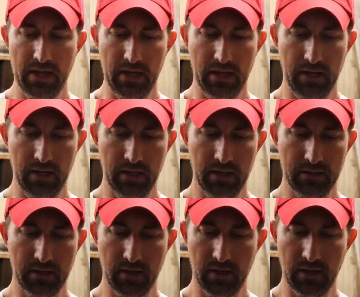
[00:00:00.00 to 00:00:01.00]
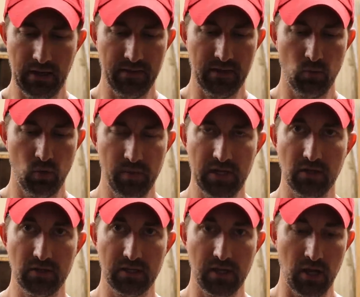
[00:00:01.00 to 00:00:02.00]
and, uh, and then we'll be
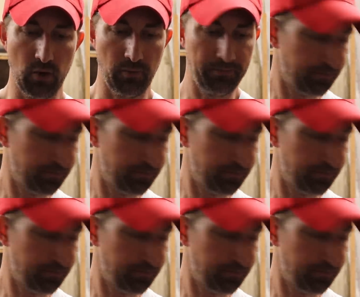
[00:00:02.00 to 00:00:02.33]
good to go.